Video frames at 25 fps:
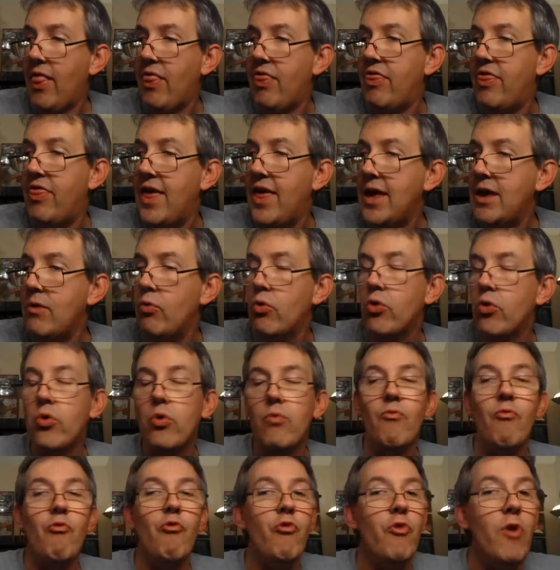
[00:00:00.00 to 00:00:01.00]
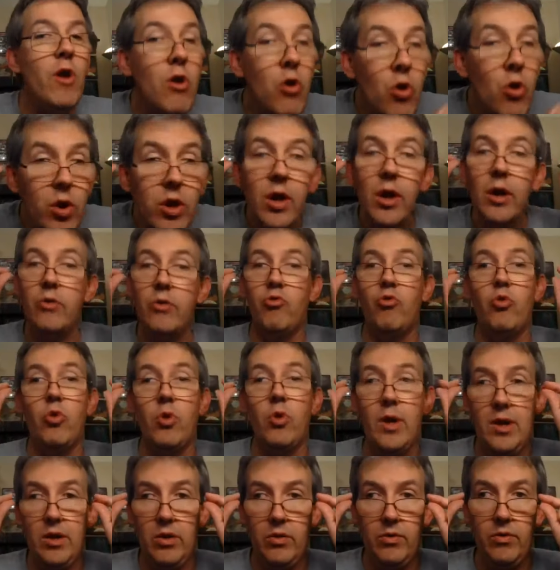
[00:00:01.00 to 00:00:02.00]
They were very
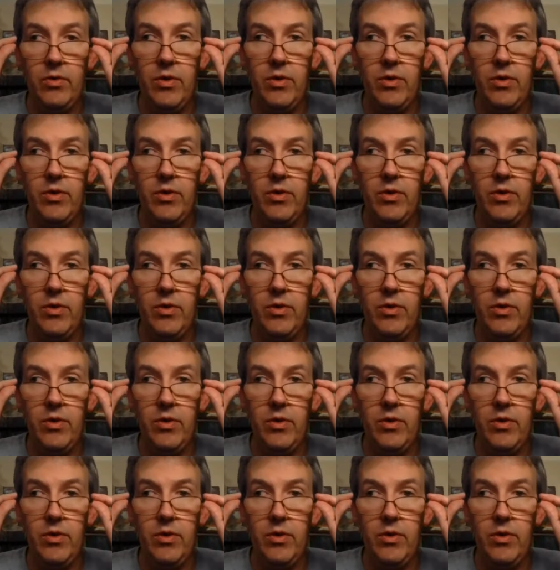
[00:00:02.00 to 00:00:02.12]
underground.